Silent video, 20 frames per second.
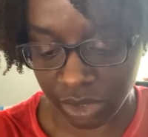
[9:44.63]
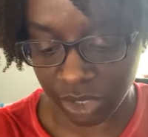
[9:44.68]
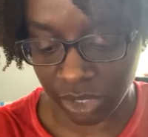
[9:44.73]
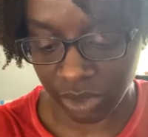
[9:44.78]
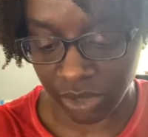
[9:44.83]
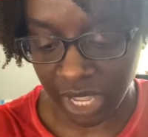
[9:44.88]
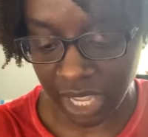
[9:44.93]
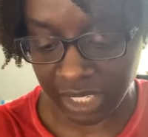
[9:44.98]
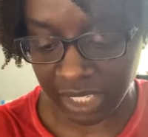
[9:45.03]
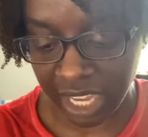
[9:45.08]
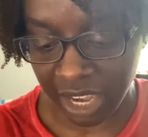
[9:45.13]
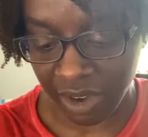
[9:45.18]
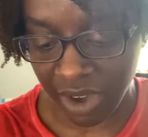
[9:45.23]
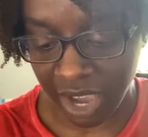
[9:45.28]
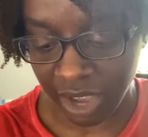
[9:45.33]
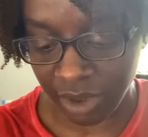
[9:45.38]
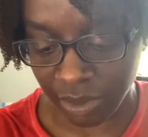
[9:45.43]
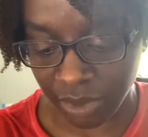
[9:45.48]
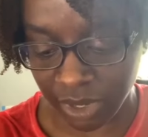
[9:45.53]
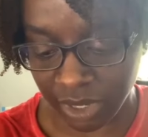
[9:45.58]
So that's how
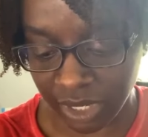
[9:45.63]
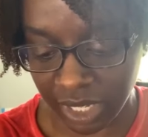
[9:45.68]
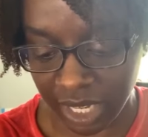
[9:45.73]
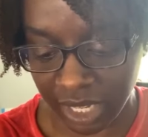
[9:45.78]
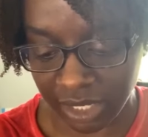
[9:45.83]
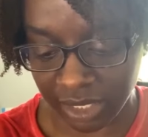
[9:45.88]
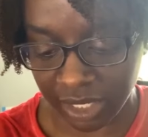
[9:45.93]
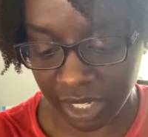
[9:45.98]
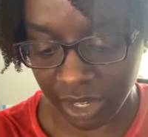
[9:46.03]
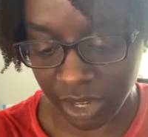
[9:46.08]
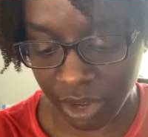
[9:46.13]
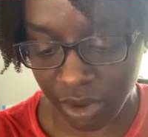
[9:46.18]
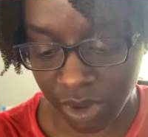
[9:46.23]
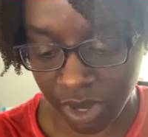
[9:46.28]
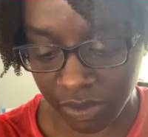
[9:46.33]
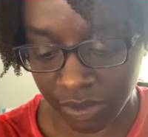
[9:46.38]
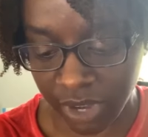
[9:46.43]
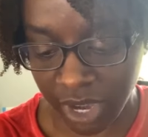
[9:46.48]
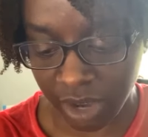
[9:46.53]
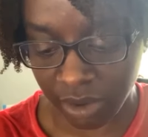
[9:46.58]
I realized that, oh,
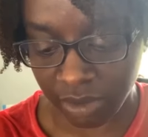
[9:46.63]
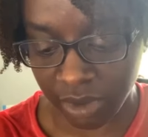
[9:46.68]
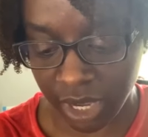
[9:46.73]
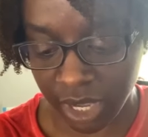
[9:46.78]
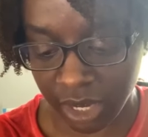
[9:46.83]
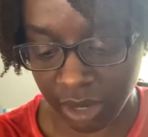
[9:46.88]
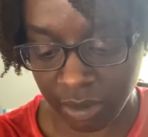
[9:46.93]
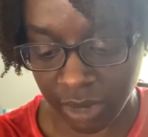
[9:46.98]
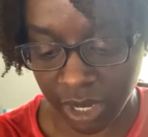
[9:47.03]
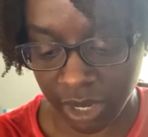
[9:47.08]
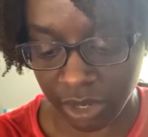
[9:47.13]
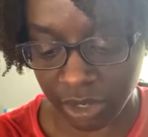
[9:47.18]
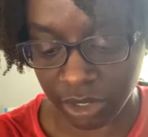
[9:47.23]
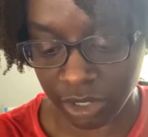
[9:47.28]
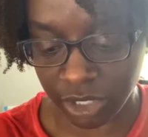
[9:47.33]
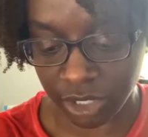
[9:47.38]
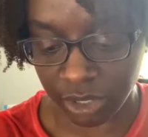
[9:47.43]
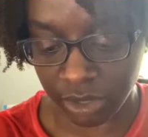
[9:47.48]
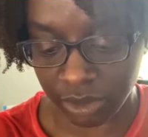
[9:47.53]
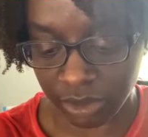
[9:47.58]
I've got red in my
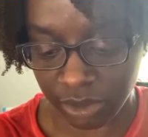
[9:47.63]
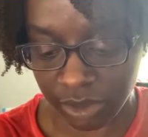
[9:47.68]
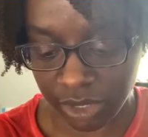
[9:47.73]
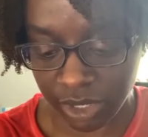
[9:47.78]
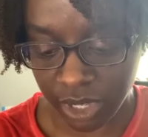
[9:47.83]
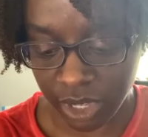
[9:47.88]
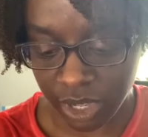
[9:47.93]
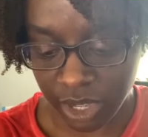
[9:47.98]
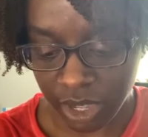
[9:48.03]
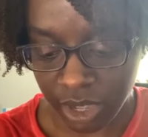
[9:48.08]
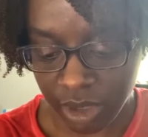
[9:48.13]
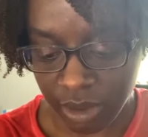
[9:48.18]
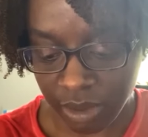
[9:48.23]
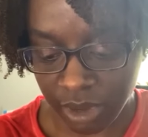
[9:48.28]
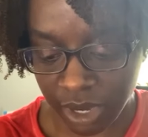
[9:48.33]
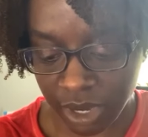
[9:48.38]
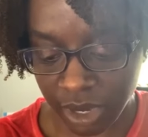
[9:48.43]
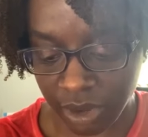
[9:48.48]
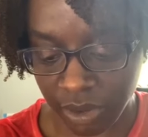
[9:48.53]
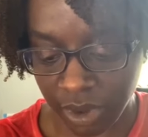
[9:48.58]
undertones.
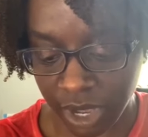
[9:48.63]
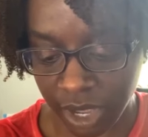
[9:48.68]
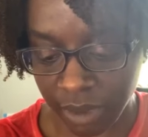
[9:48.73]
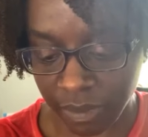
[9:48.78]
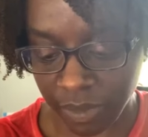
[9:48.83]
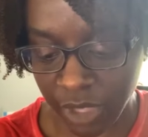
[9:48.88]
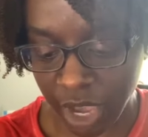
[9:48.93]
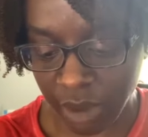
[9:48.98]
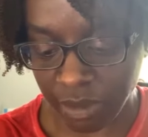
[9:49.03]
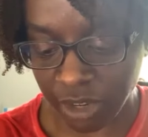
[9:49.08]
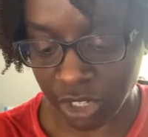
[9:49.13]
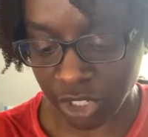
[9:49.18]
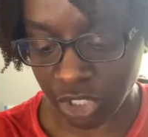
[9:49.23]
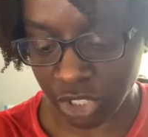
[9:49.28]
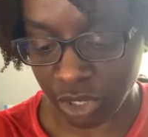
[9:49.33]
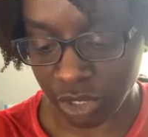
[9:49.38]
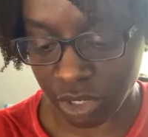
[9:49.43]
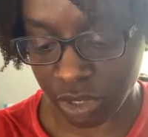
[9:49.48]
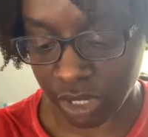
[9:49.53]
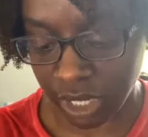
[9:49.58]
But anyway, I'm going to
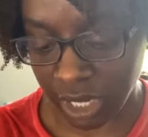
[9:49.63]
show you